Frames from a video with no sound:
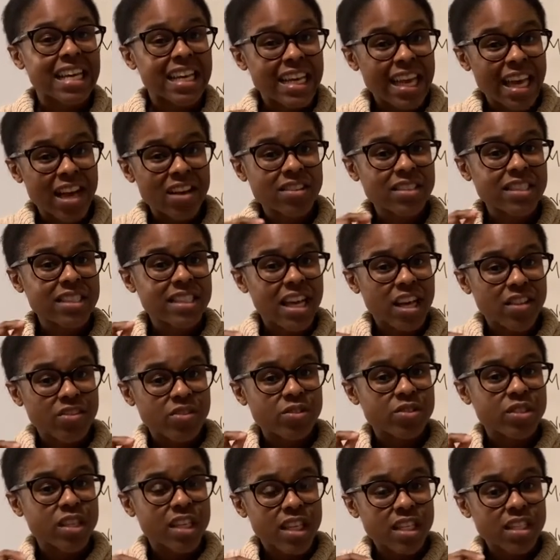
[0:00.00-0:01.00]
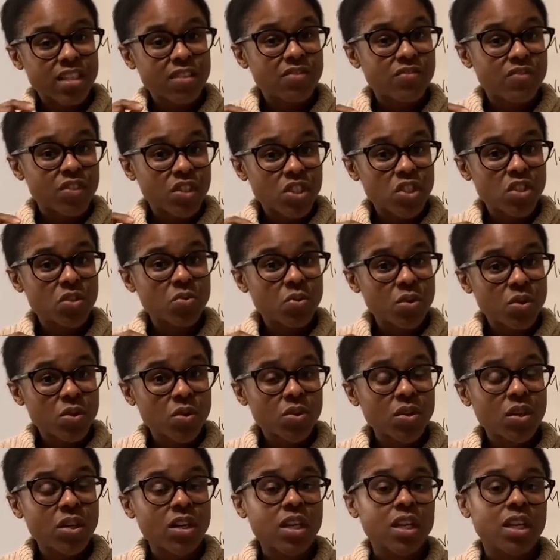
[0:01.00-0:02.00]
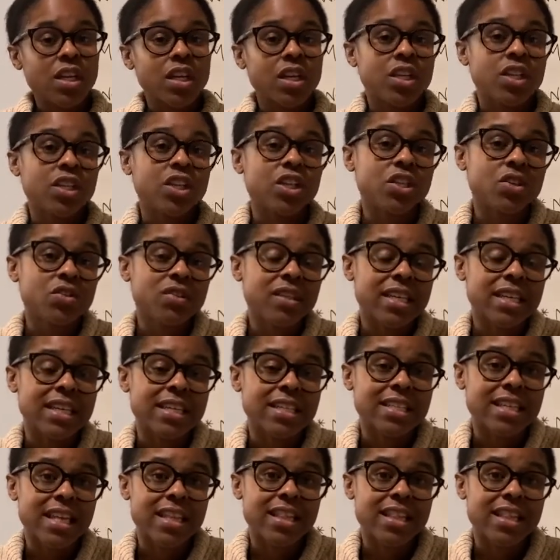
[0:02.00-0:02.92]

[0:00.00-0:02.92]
counting out those individual units